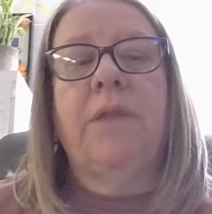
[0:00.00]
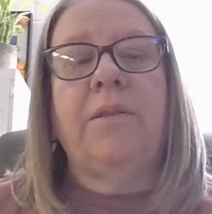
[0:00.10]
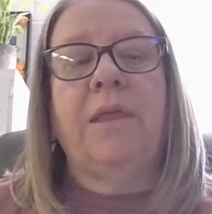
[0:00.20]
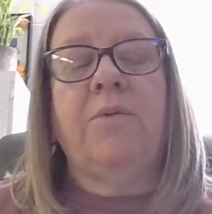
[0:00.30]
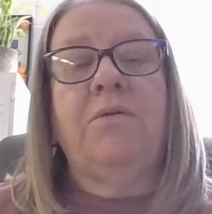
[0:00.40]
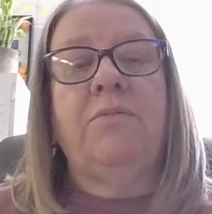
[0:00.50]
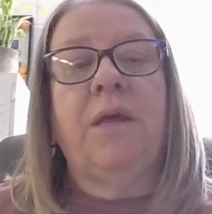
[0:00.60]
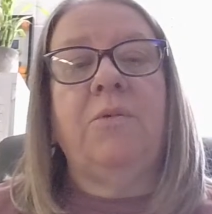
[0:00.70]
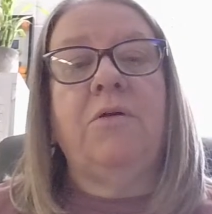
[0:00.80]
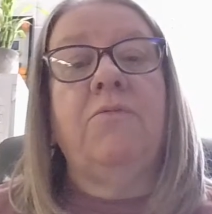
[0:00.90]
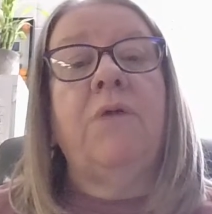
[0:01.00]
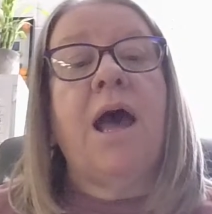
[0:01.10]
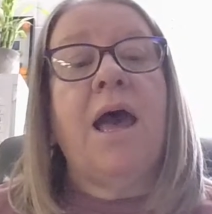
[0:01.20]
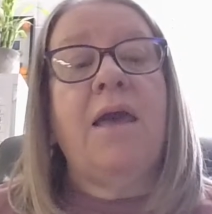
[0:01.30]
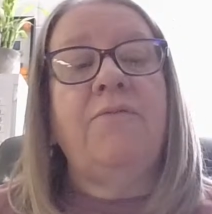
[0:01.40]
like they would
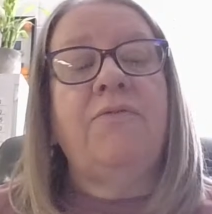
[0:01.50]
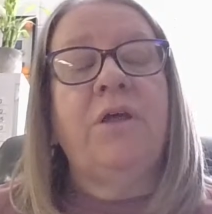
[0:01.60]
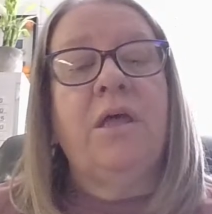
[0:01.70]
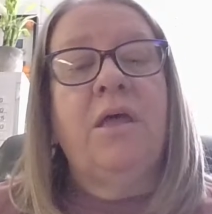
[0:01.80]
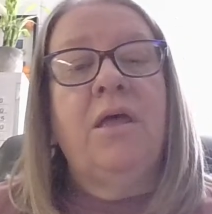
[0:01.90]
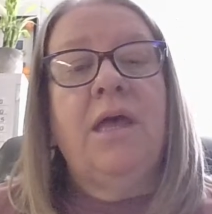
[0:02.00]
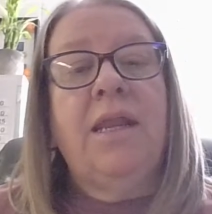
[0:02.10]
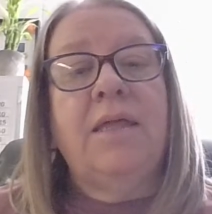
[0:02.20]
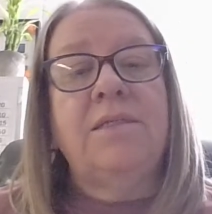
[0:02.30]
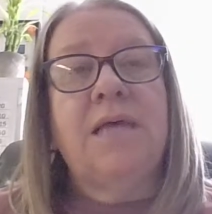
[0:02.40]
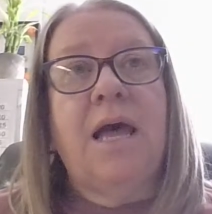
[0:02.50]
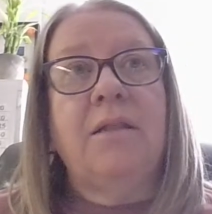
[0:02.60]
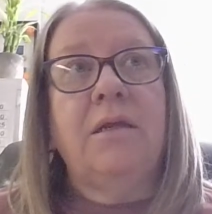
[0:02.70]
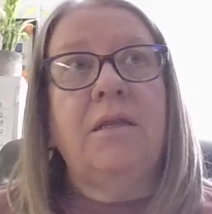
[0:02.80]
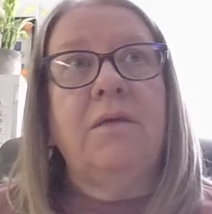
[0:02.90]
arrive at Ellis
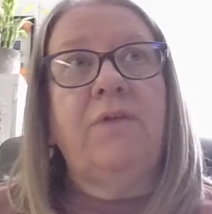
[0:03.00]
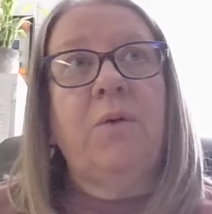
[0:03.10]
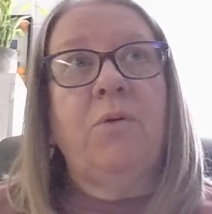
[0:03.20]
Island.